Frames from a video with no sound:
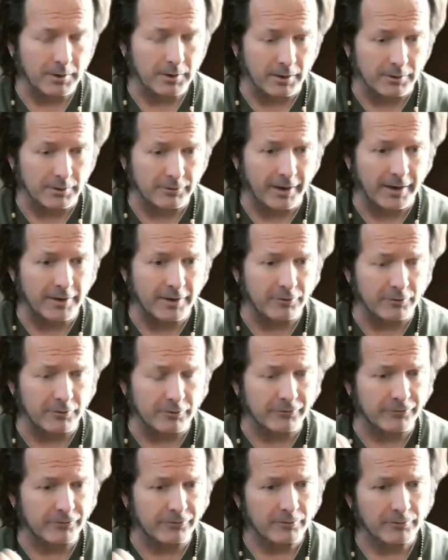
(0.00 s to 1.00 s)

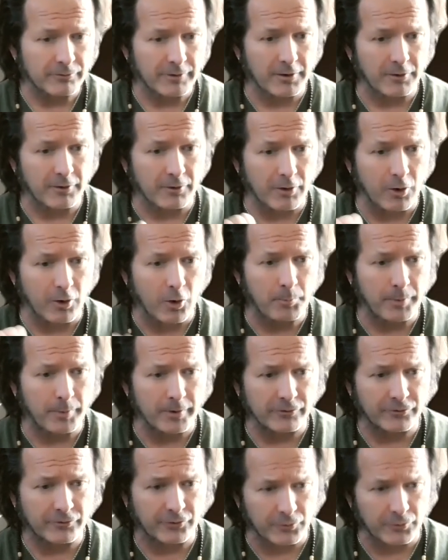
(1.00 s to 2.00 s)
containers that are
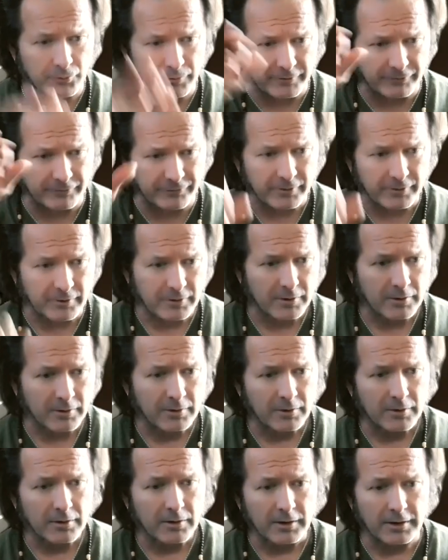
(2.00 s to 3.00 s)
open to these
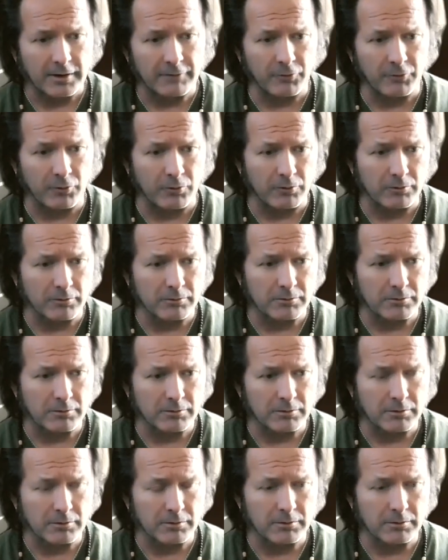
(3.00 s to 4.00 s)
evil
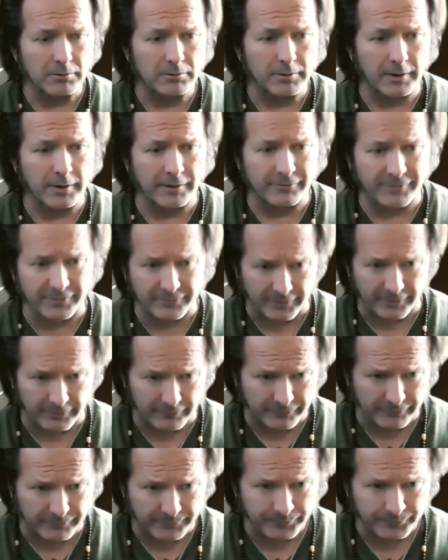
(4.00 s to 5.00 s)

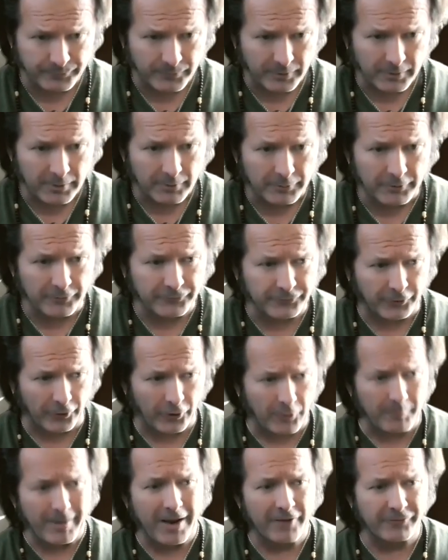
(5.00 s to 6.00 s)
entities. This
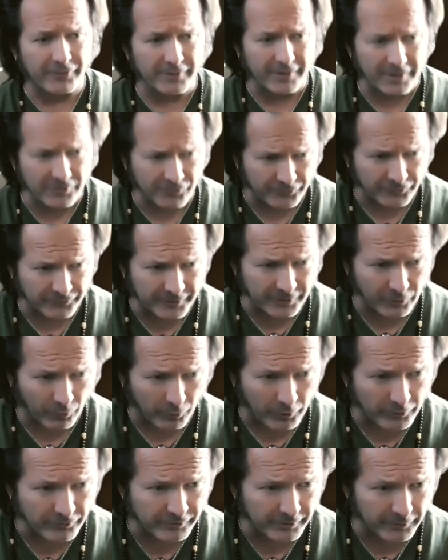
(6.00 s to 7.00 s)
term has an interesting
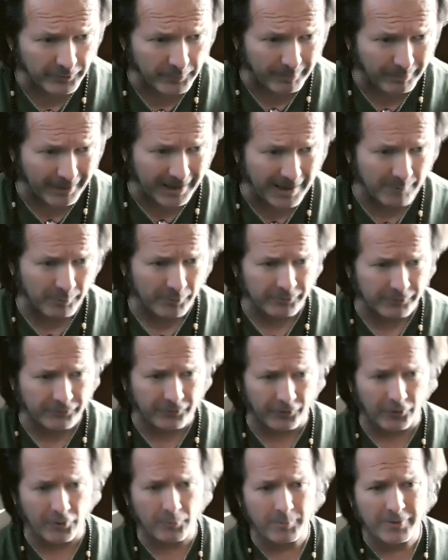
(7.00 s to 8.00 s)
origin in the Bible. The
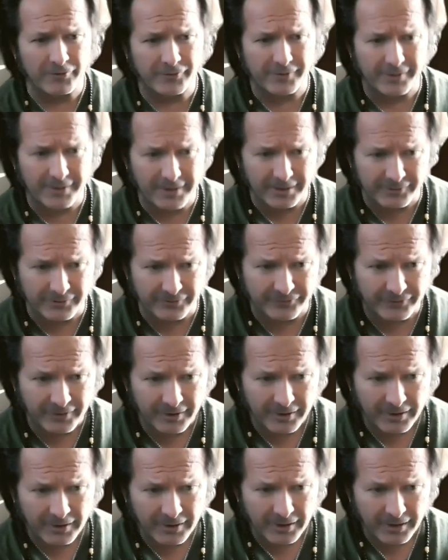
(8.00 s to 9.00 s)
term is an English
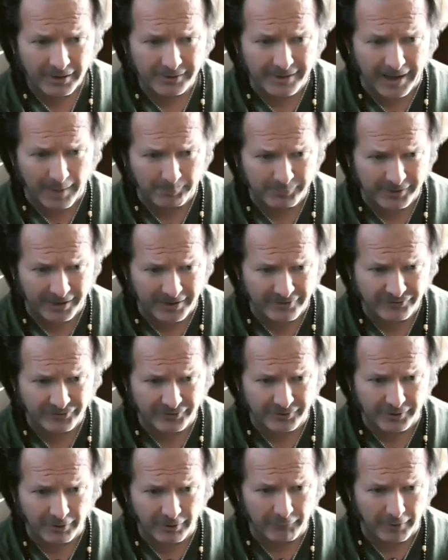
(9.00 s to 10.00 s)

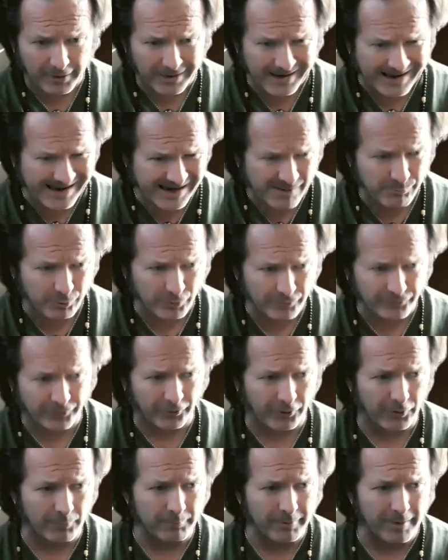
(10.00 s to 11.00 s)
adaptation of a Hebrew
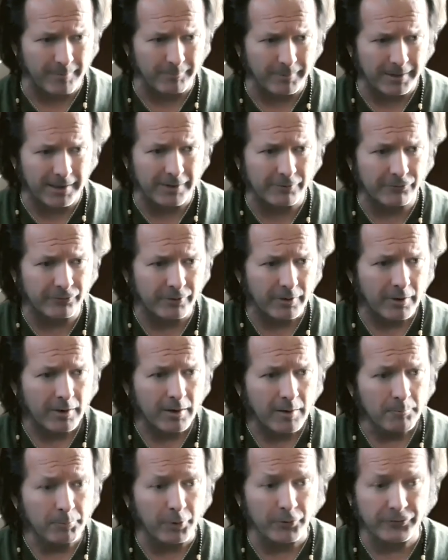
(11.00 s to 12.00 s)
term that means
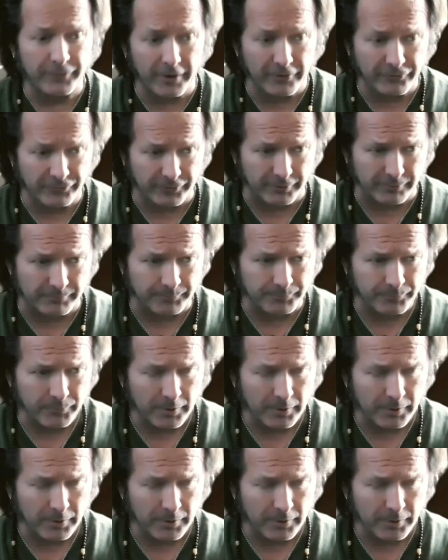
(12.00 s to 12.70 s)
possession.